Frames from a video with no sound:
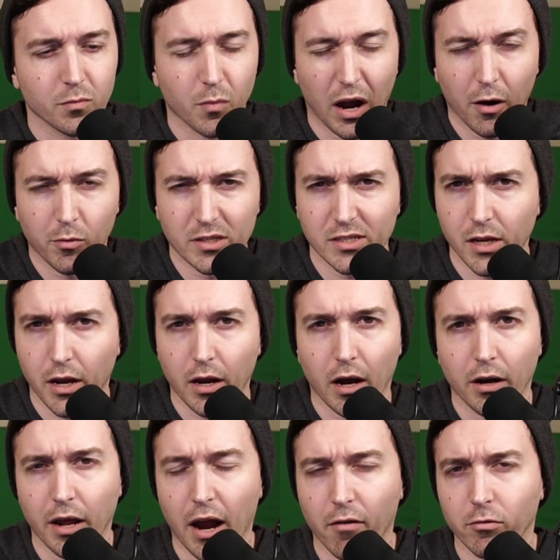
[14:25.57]
I would say on
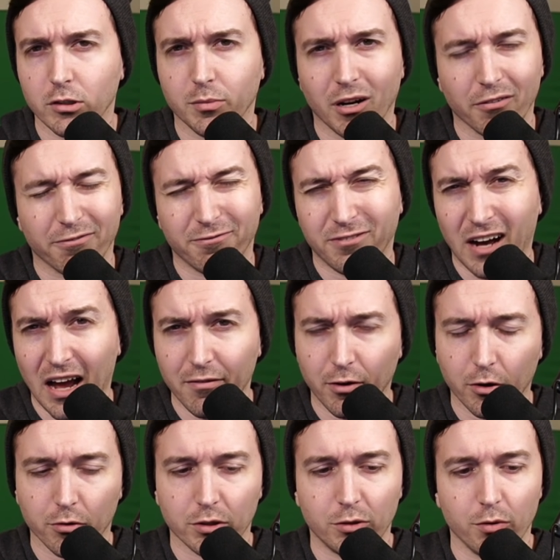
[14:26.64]
average about
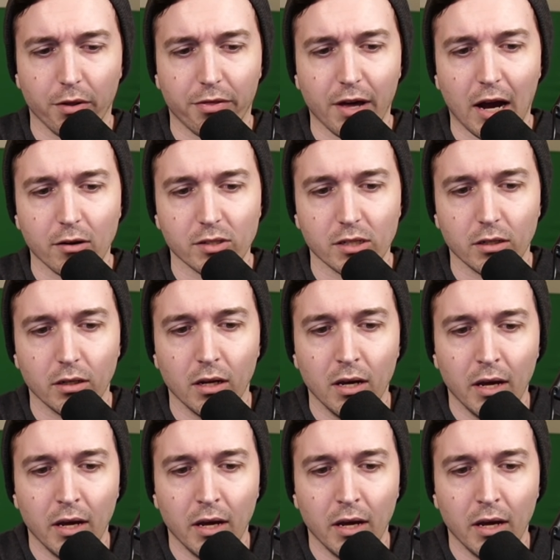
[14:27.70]
500 to 1,000.